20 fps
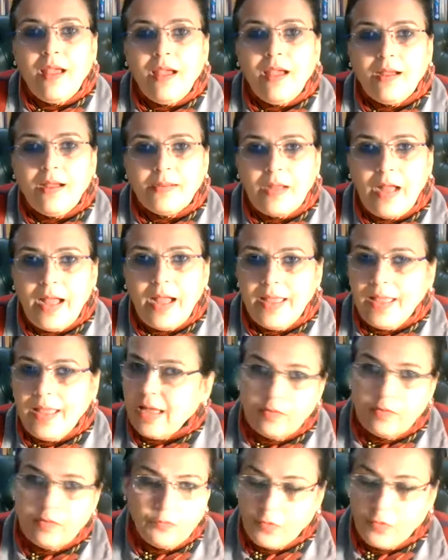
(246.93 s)
I
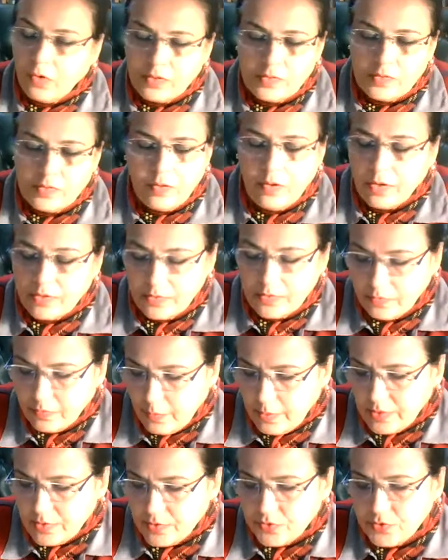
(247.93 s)
have, of course, a lot of
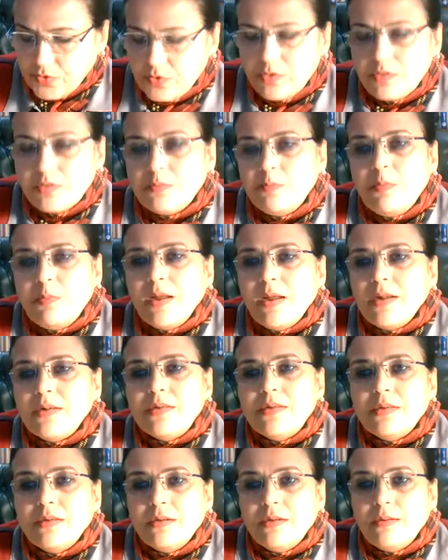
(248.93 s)
questions, but
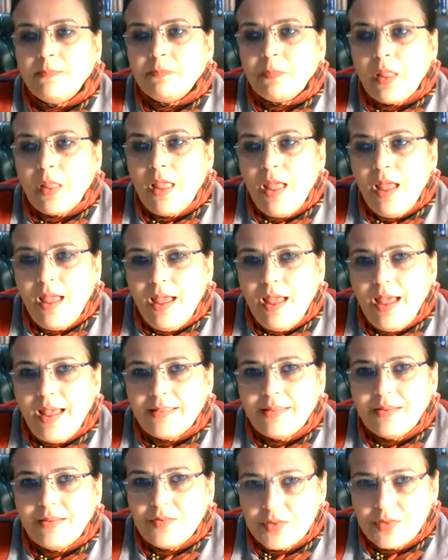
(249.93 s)

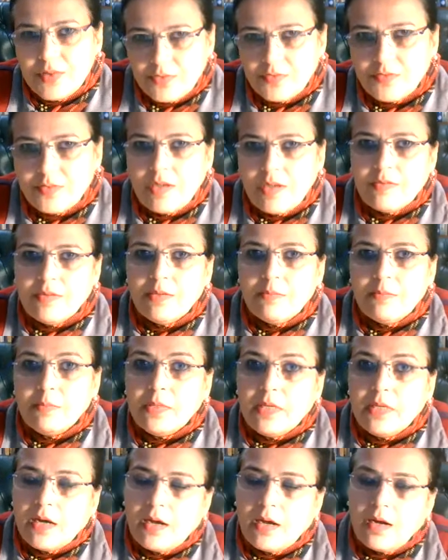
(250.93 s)
at the risk of sounding
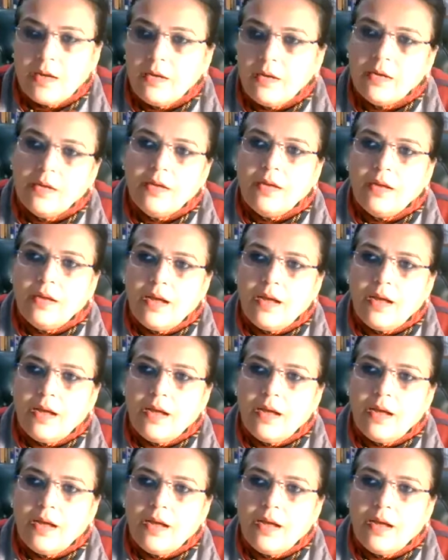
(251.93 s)
banal,